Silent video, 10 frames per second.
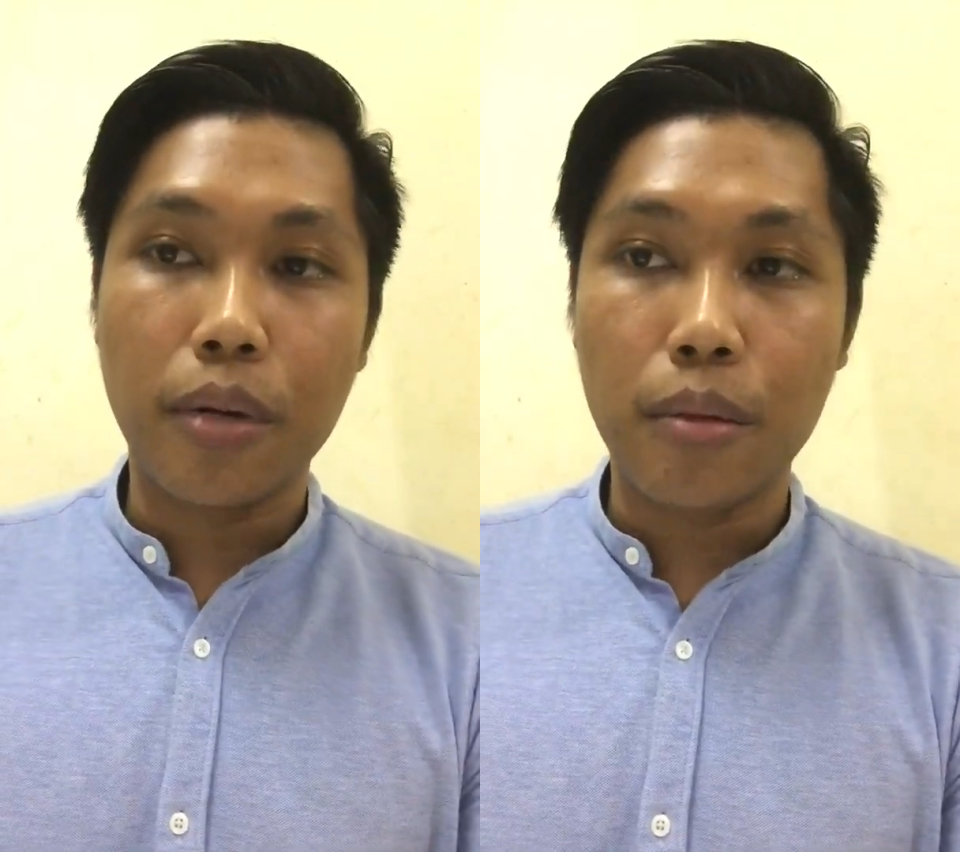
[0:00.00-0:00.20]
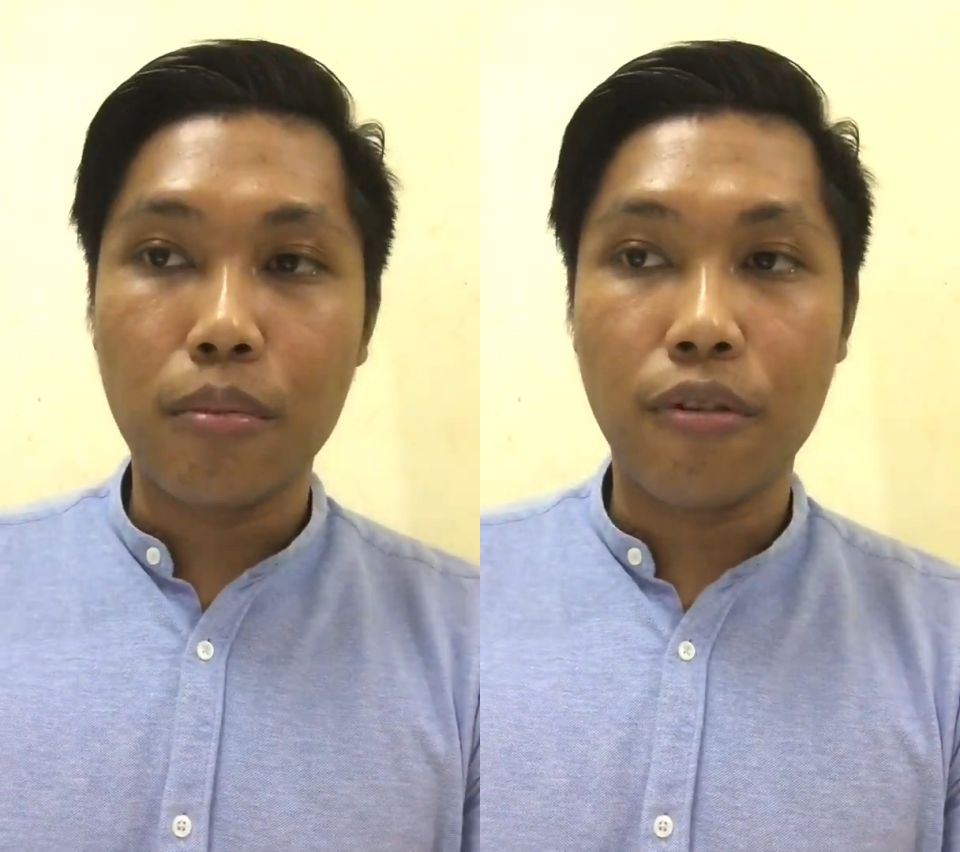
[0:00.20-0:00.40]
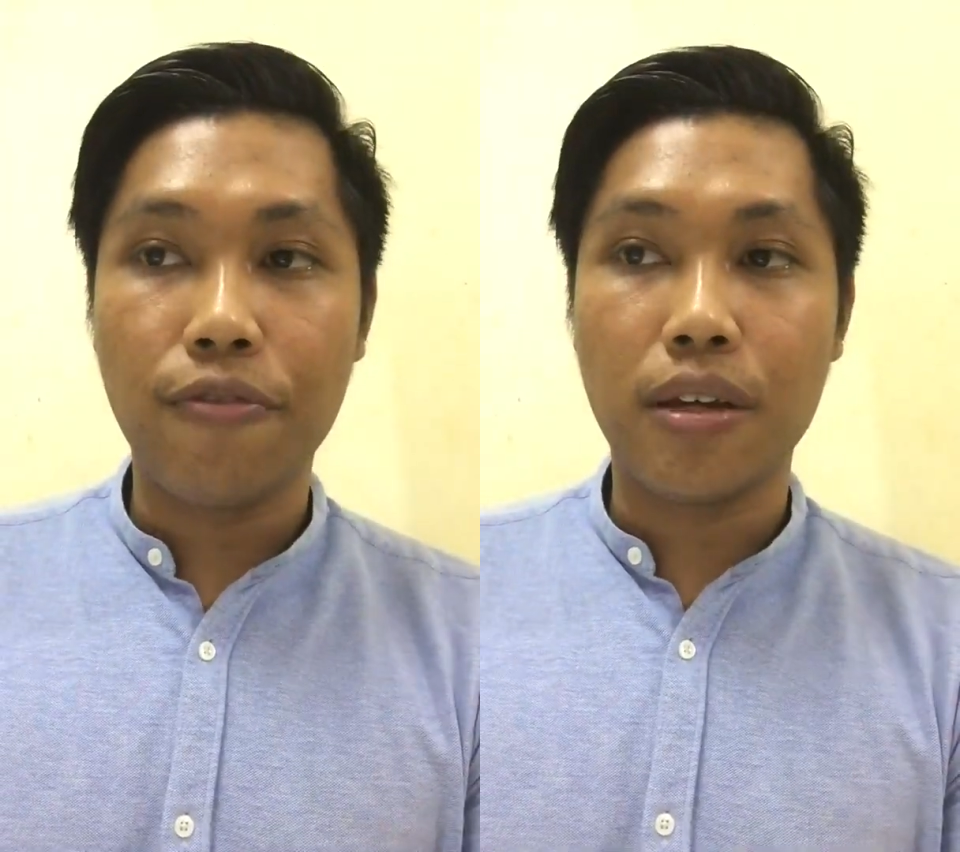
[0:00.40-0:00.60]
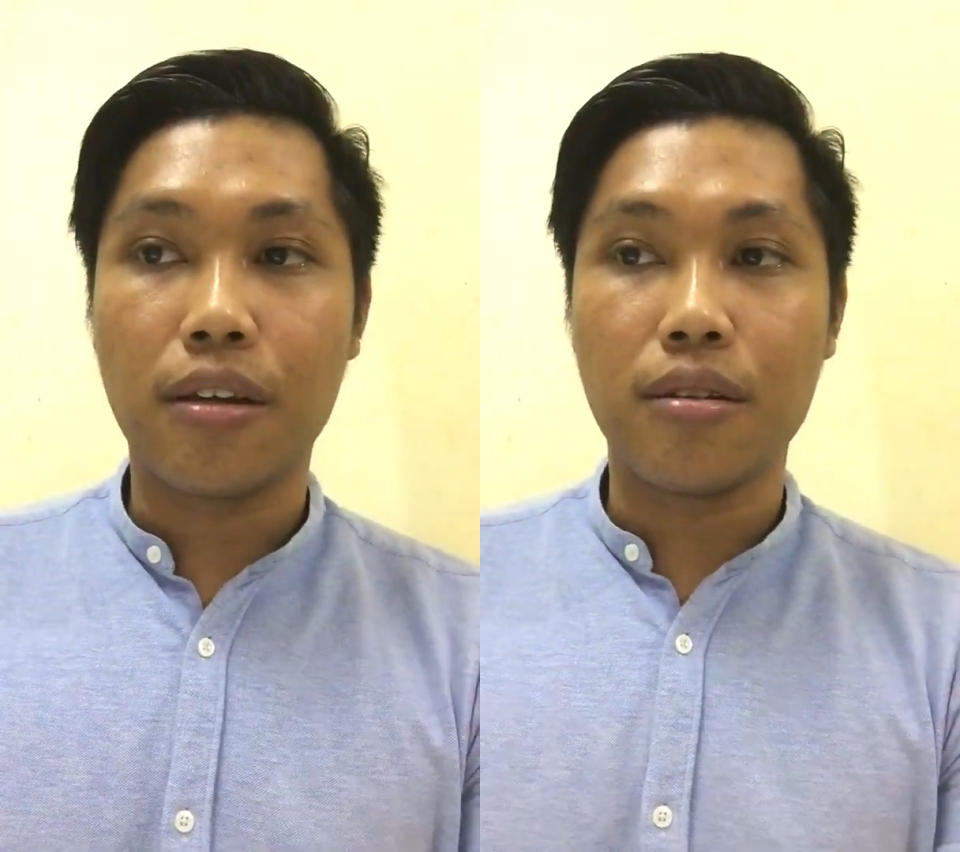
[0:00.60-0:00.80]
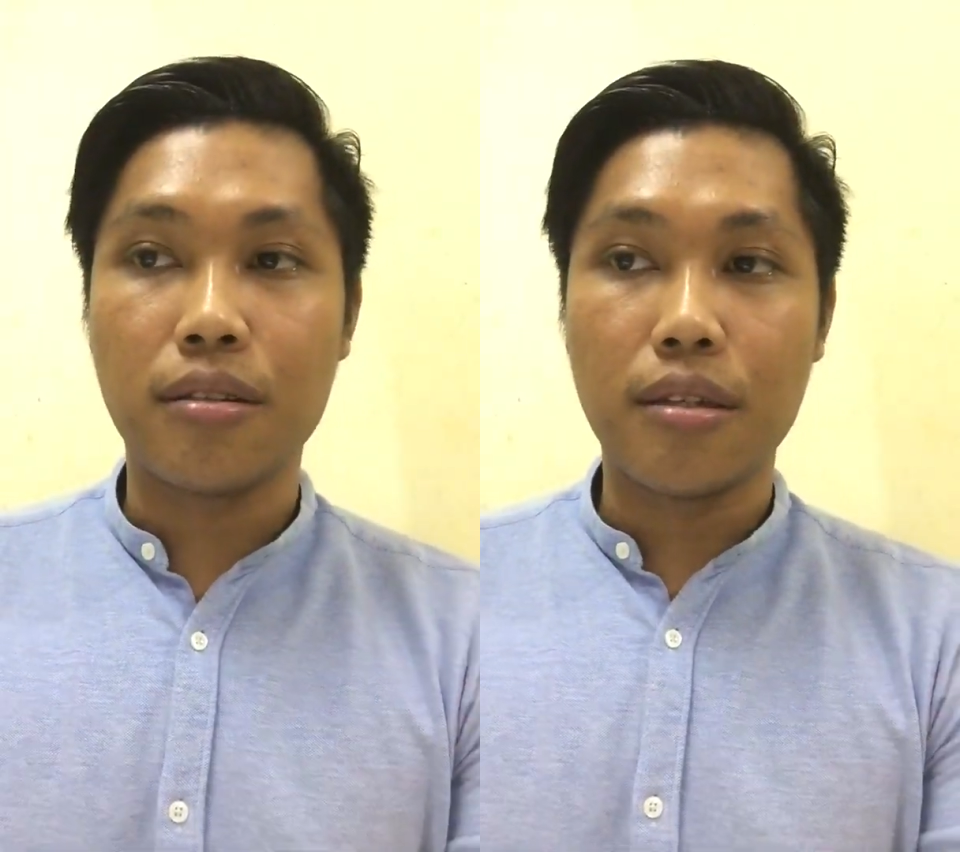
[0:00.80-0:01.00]
Biomorphic
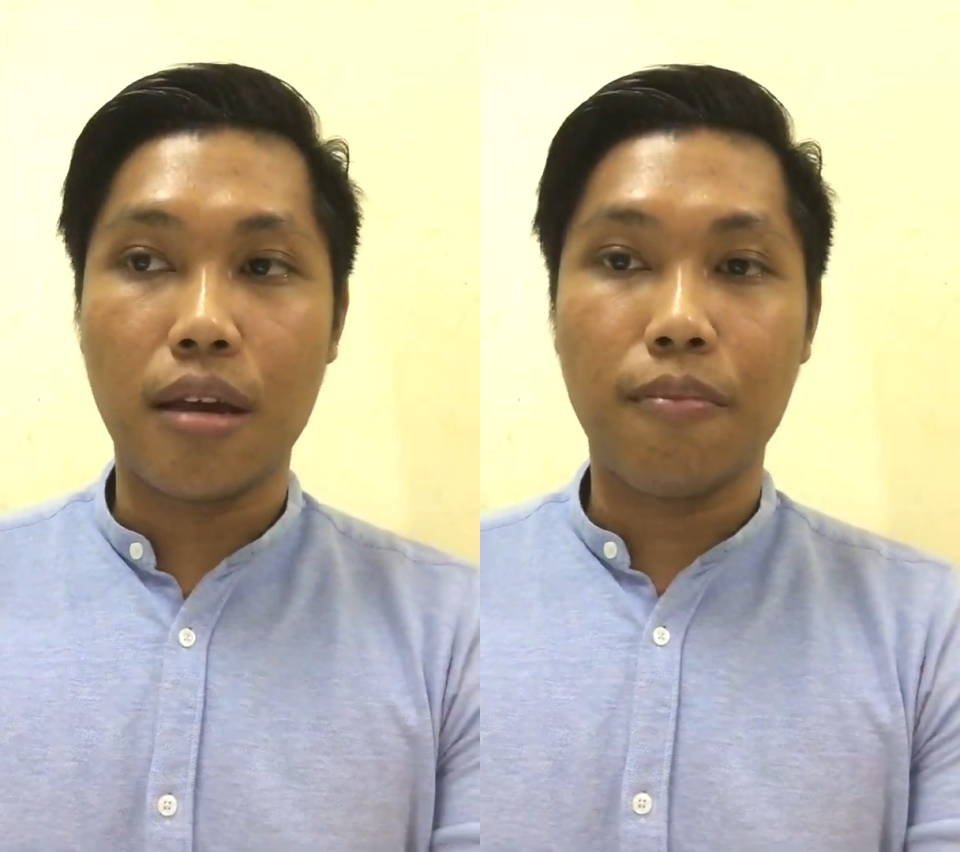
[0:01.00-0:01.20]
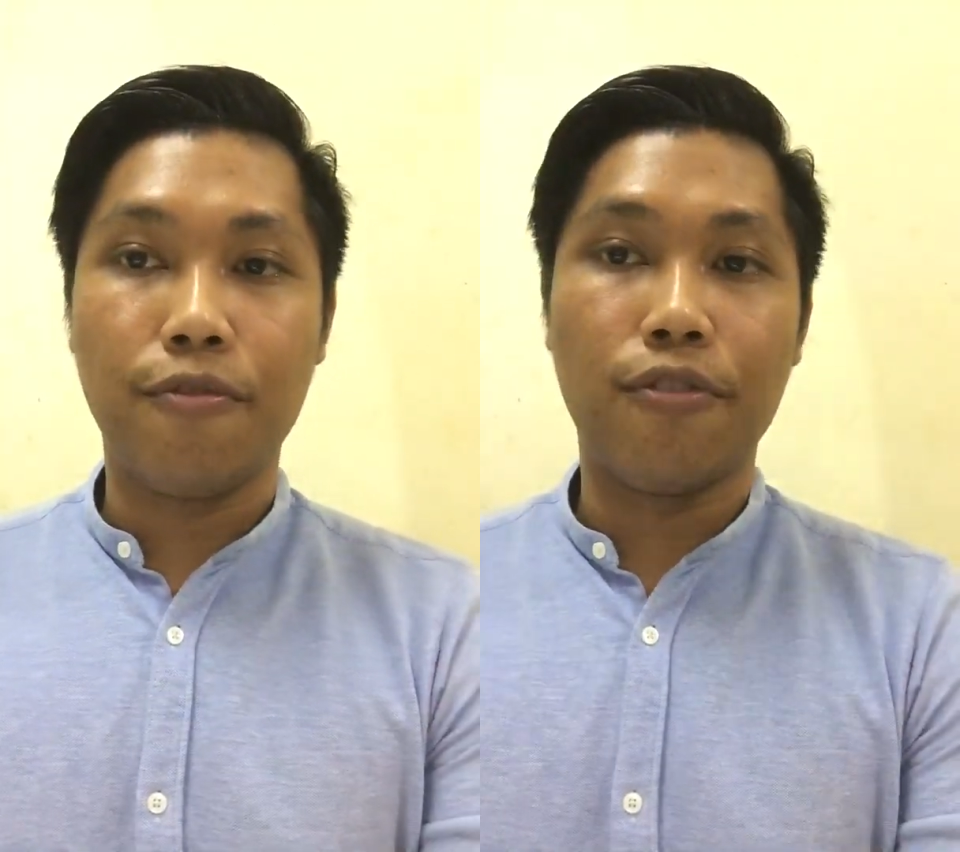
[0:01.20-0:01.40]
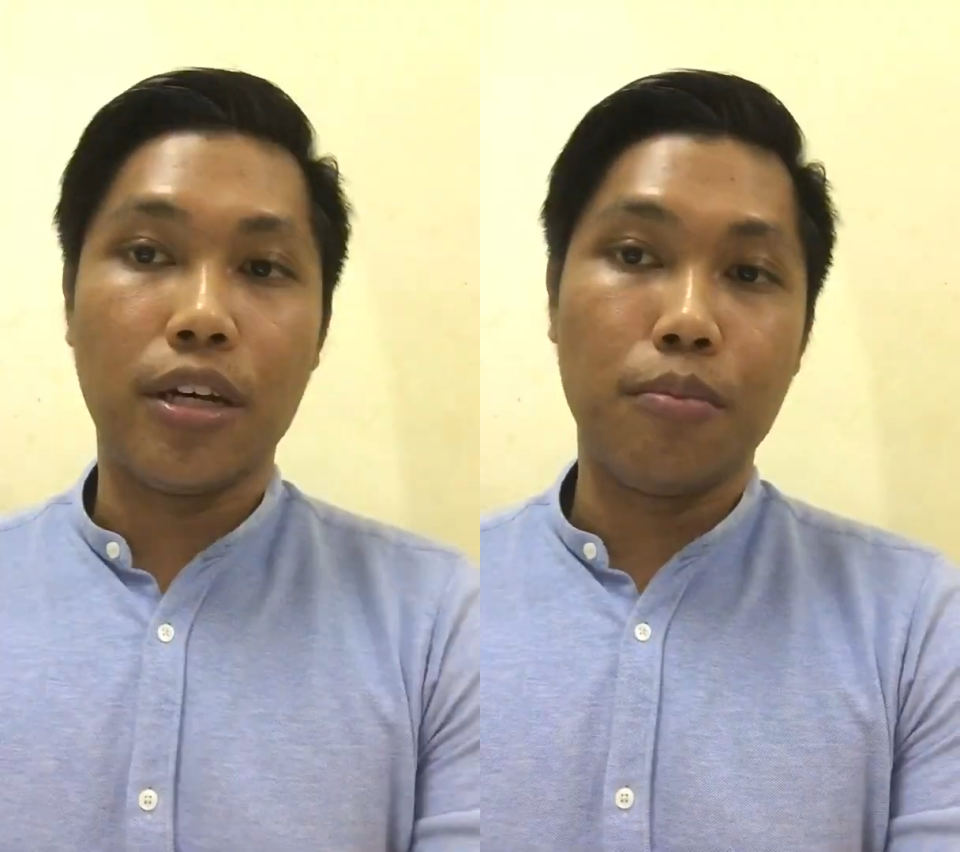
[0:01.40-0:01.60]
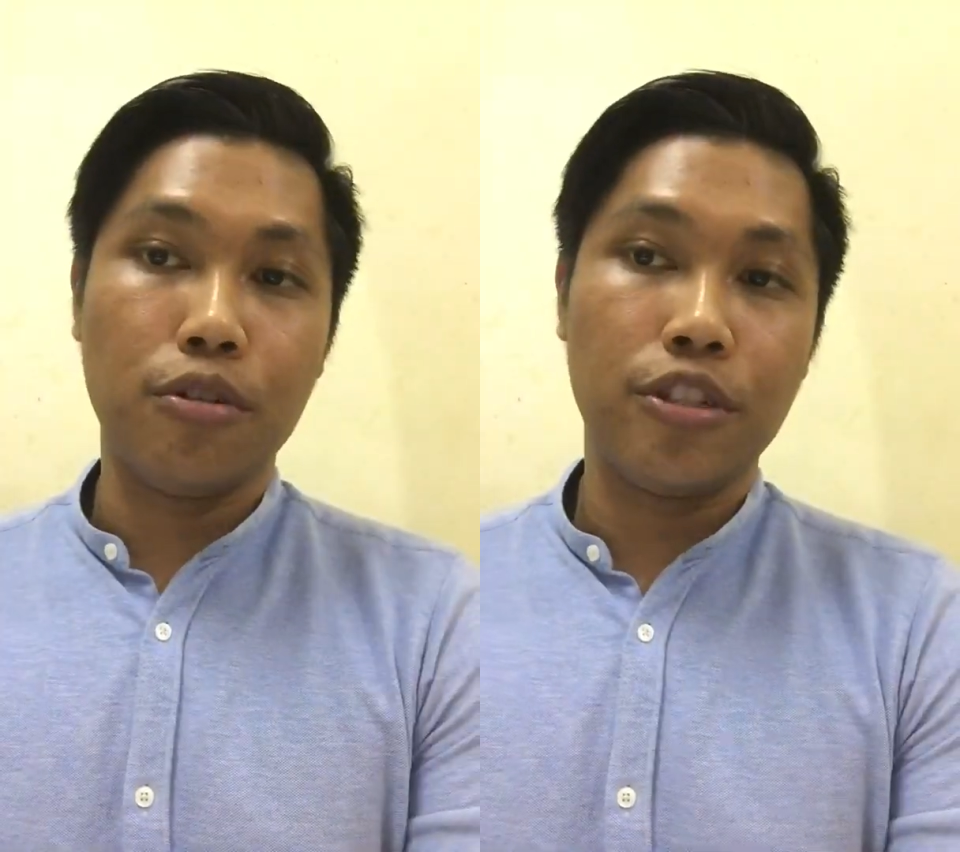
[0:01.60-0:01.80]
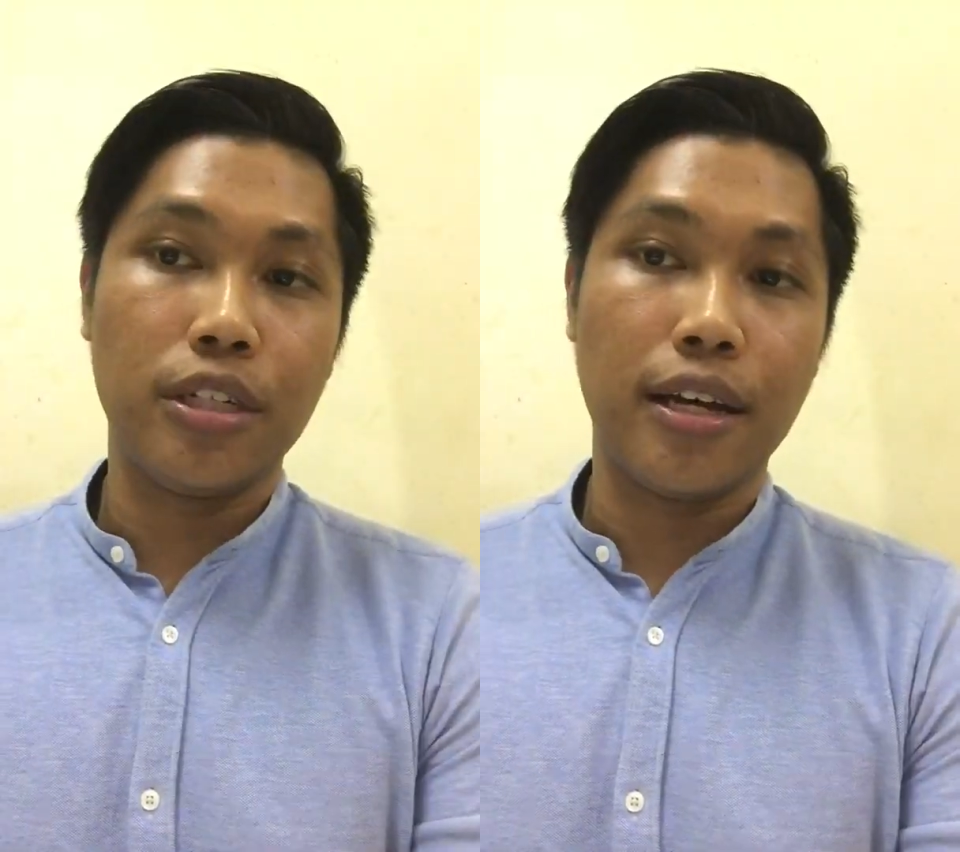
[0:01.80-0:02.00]
Concept for
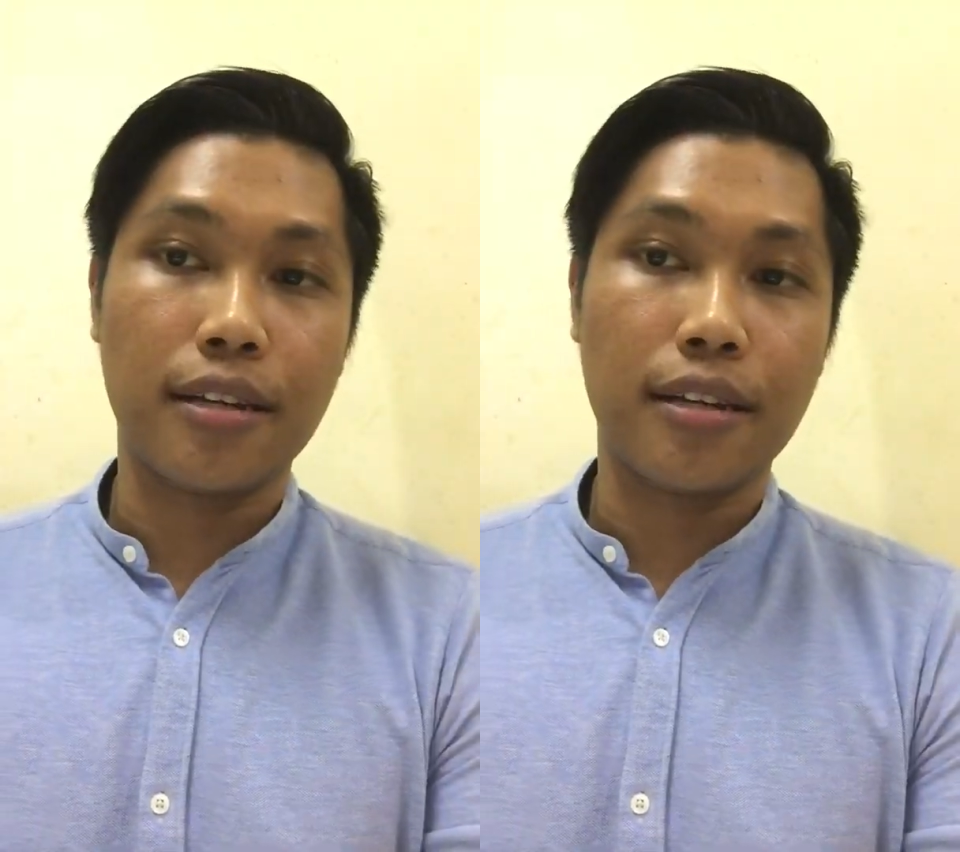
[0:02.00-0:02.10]
Emotion